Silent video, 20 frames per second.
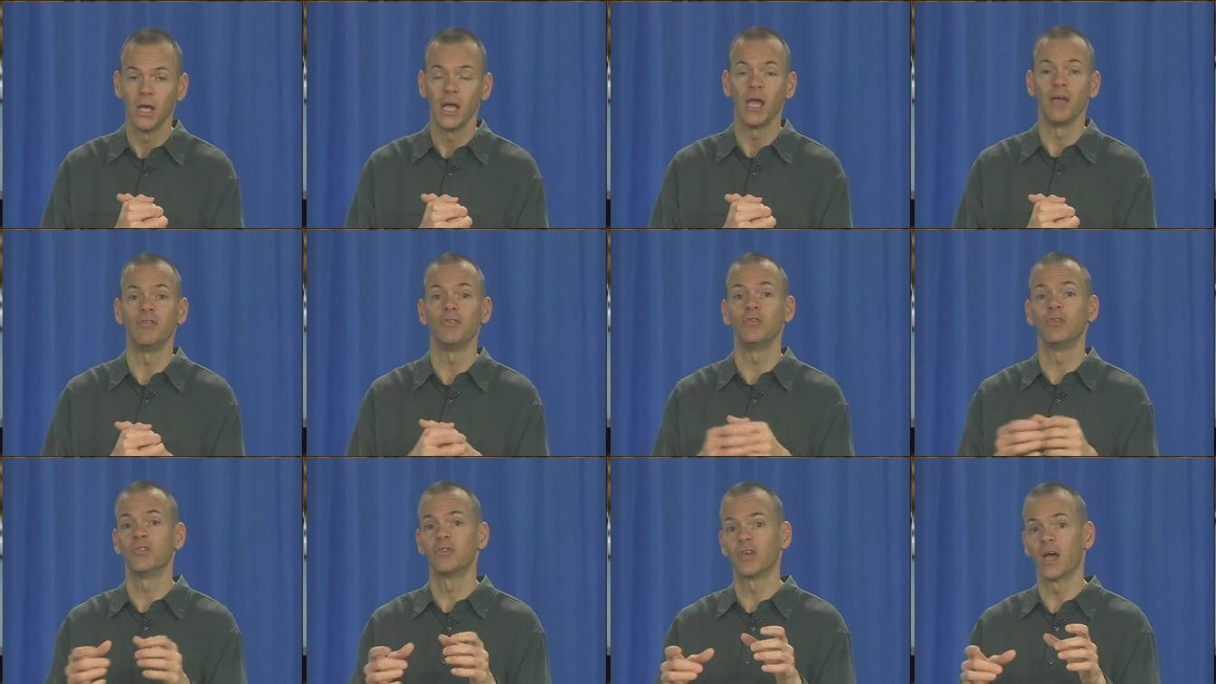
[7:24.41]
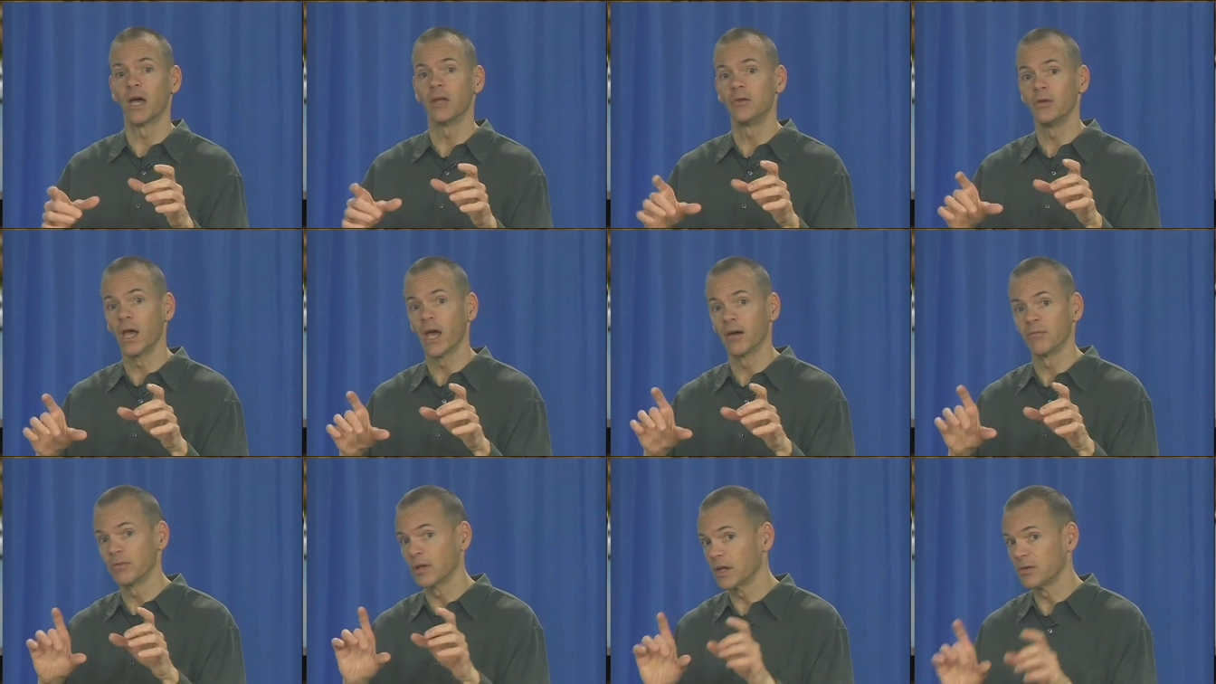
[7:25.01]
If you decide to
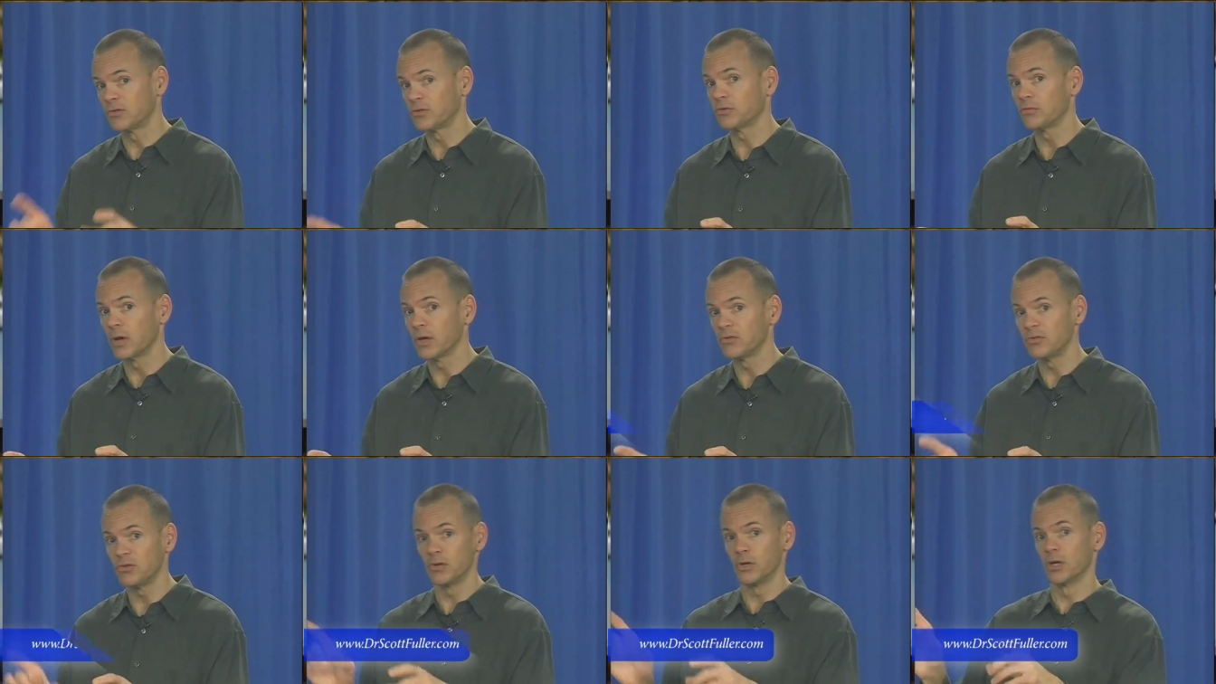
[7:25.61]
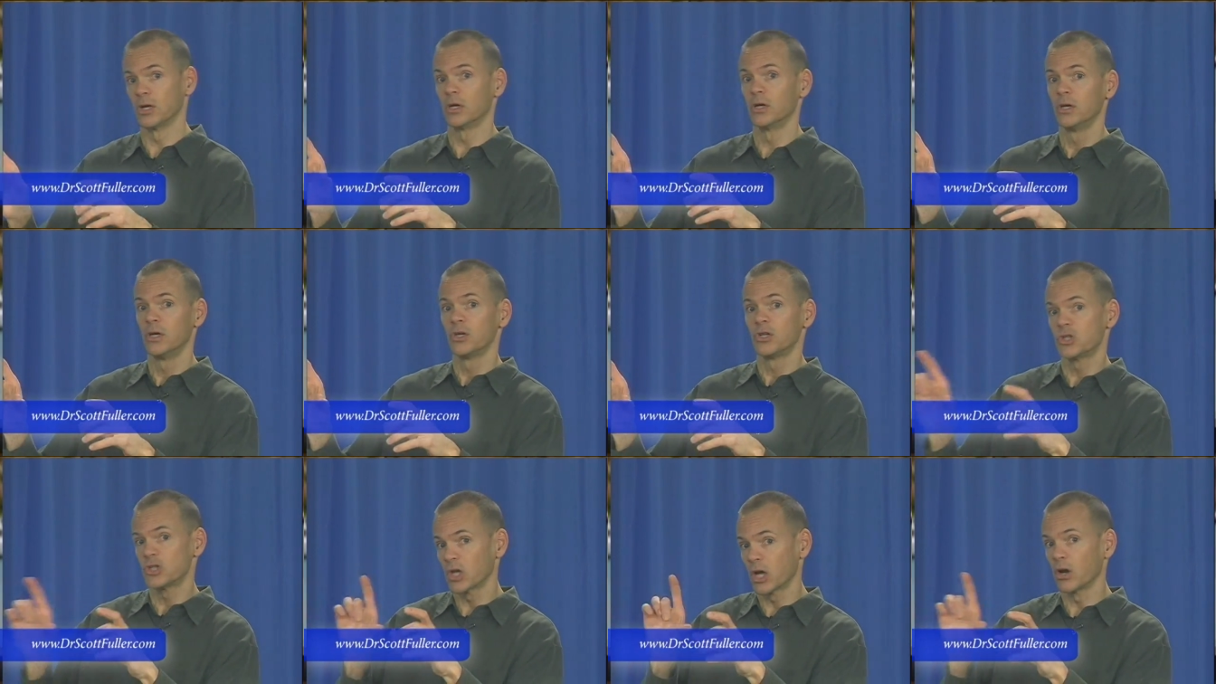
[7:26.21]
have less stress, you're going to
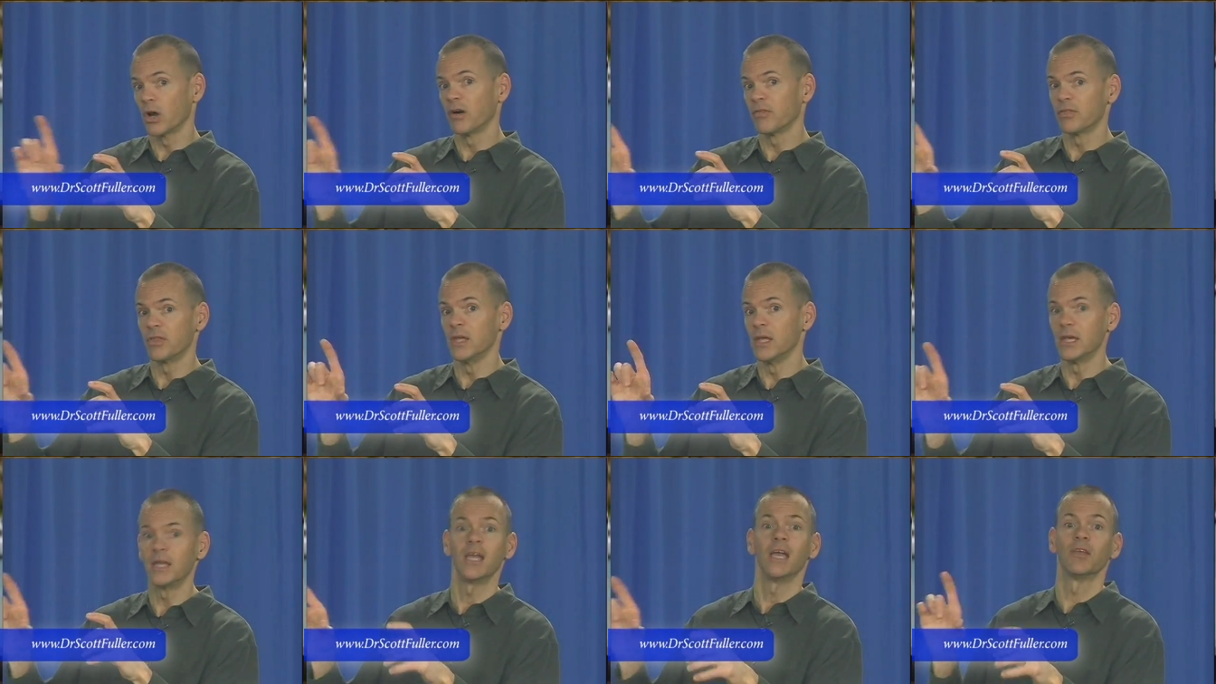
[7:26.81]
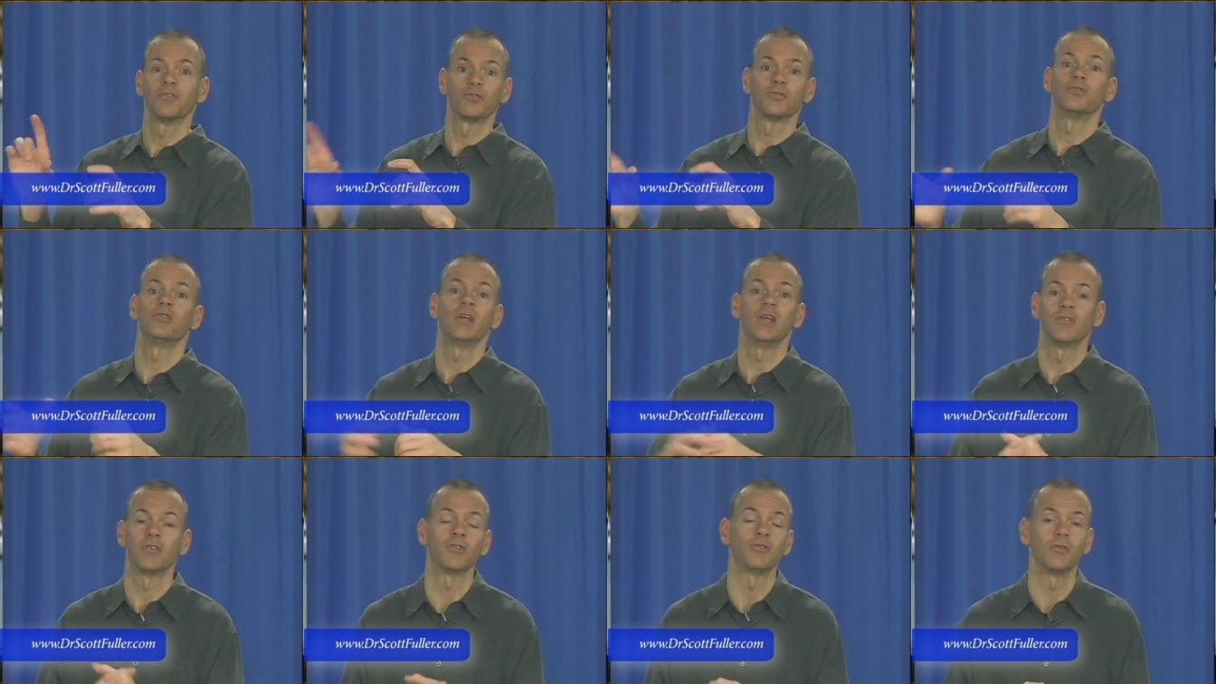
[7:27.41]
shut off the cancer
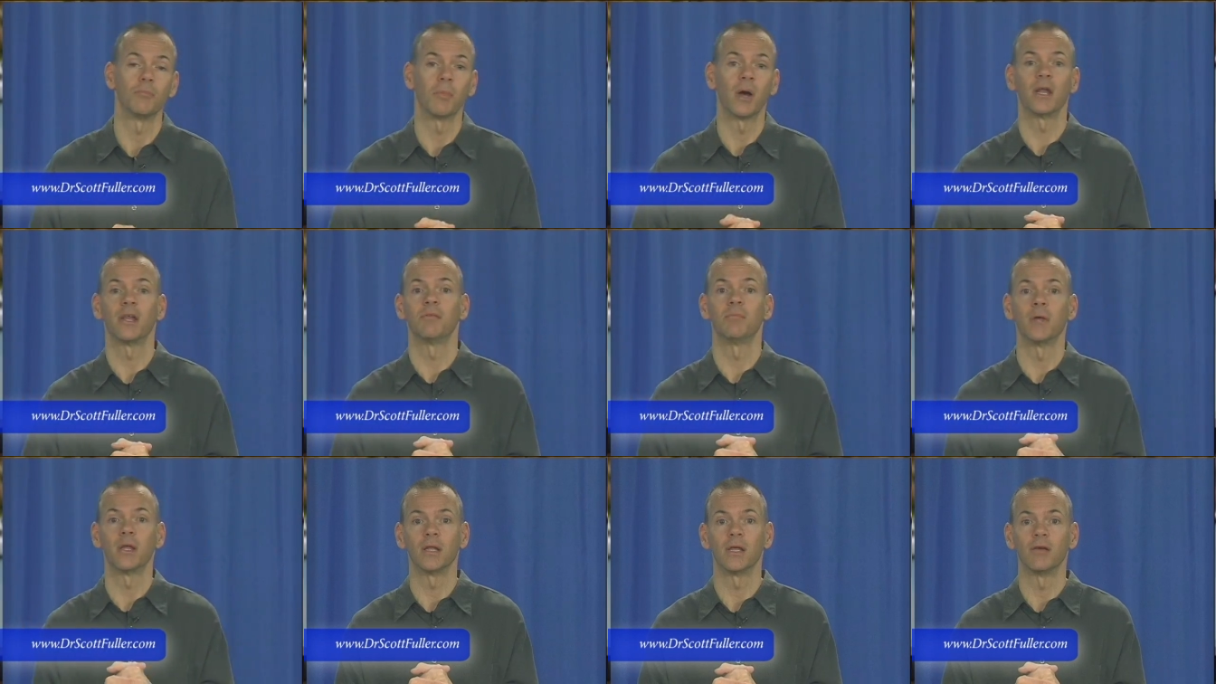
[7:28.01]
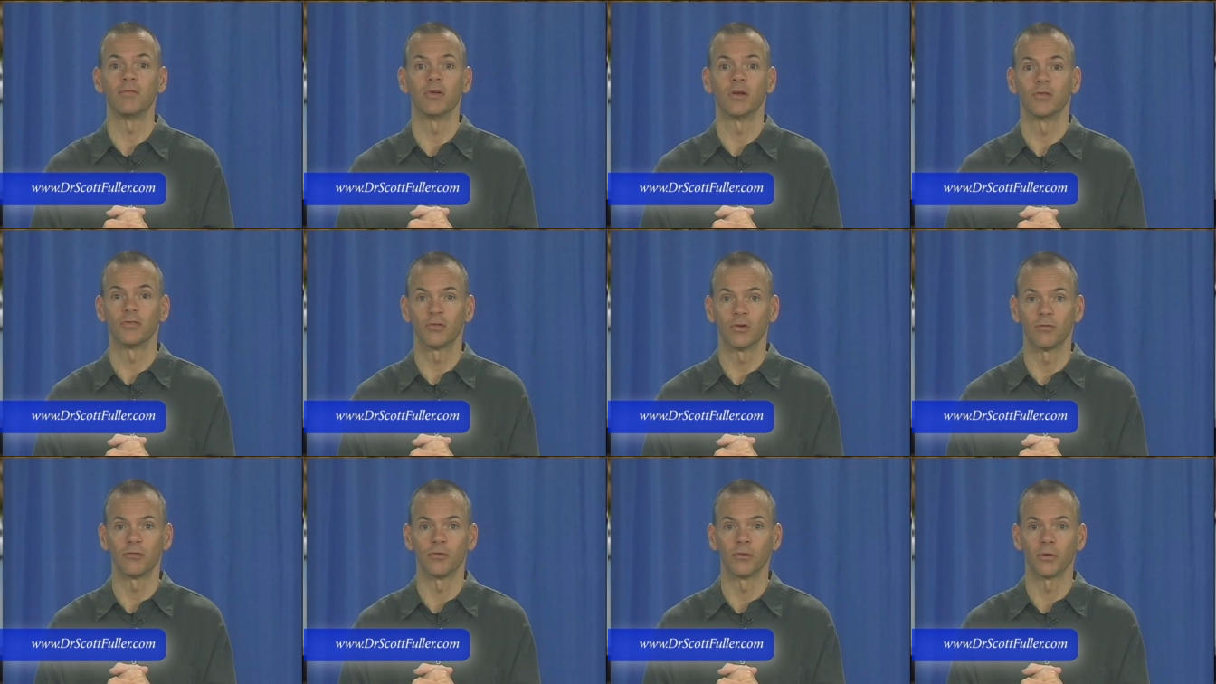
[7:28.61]
genes that you might have been given, and
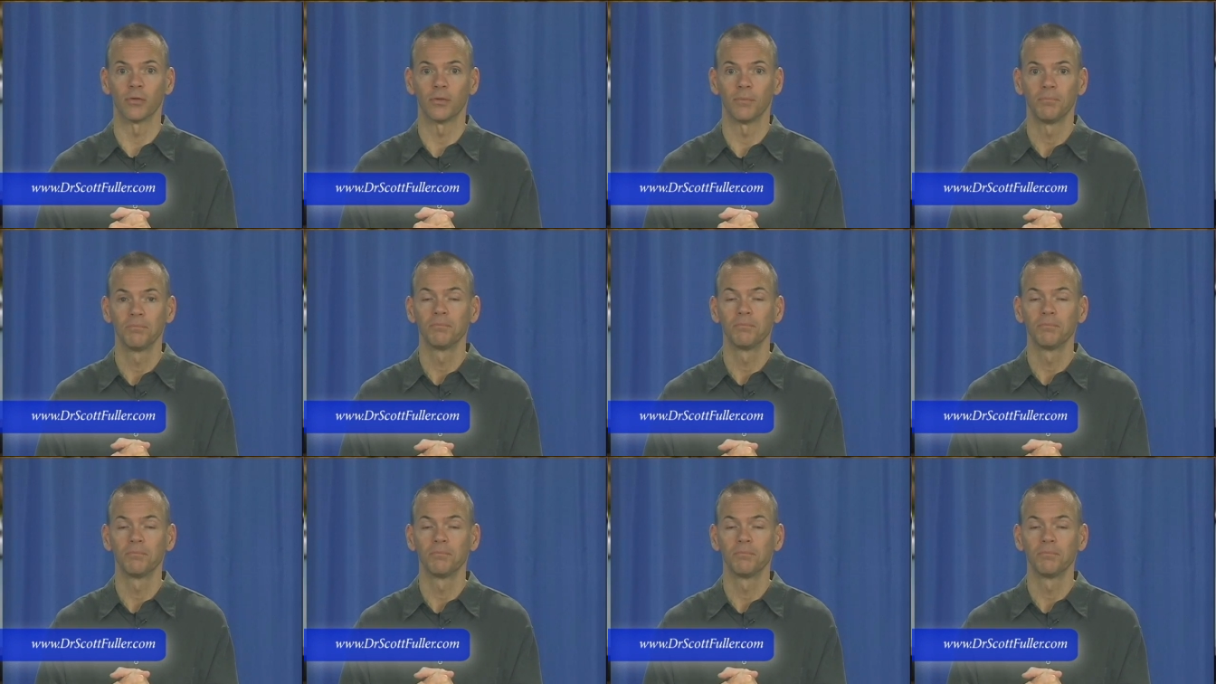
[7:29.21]
so forth.